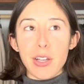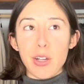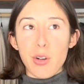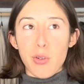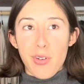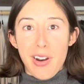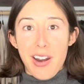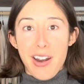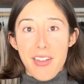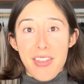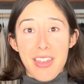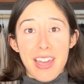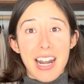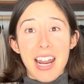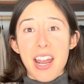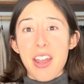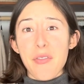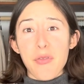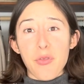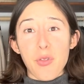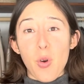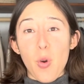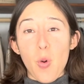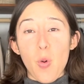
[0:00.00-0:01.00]
aware that I
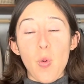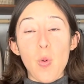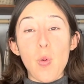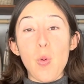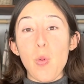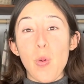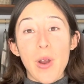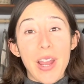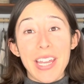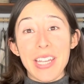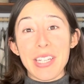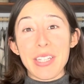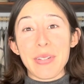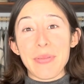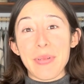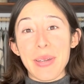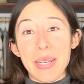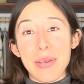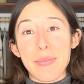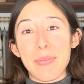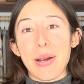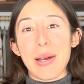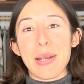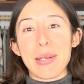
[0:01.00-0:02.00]
have way too
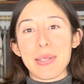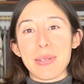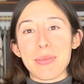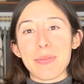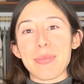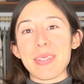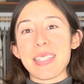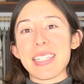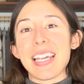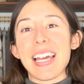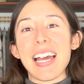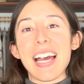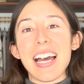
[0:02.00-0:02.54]
many bottoms.